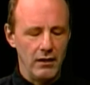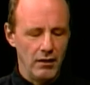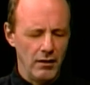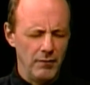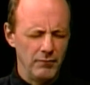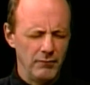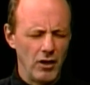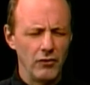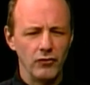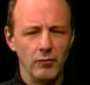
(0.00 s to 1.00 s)
um,
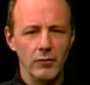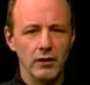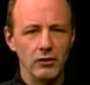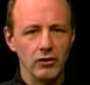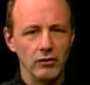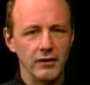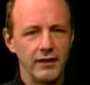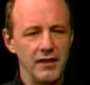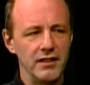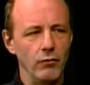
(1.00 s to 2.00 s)
Arthur Miller and
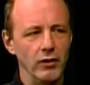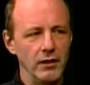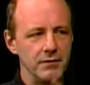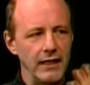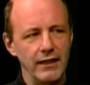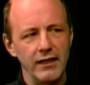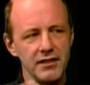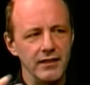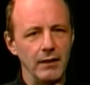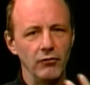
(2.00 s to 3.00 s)
Tennessee Williams had a lot of the
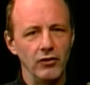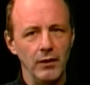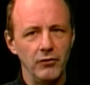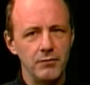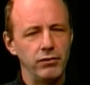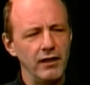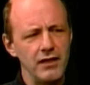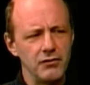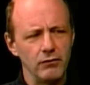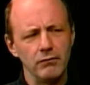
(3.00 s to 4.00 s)
same themes. His
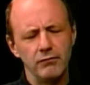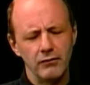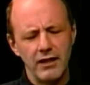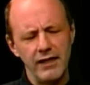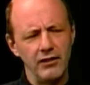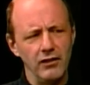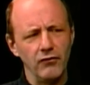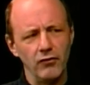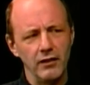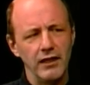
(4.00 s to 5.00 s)
plays are, are kind of
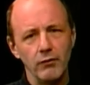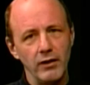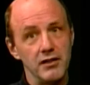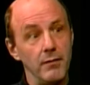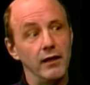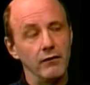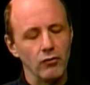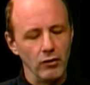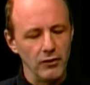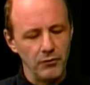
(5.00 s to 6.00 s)
different. He didn't write as many, of
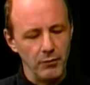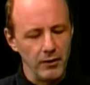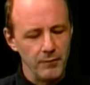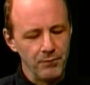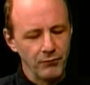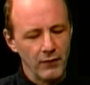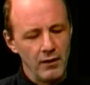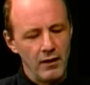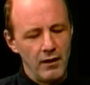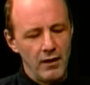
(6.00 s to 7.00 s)
course, but
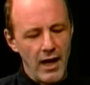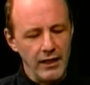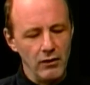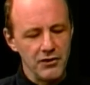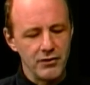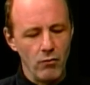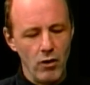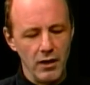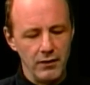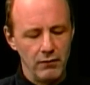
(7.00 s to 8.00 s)
and he also
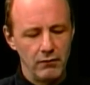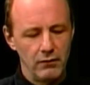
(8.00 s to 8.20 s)
won.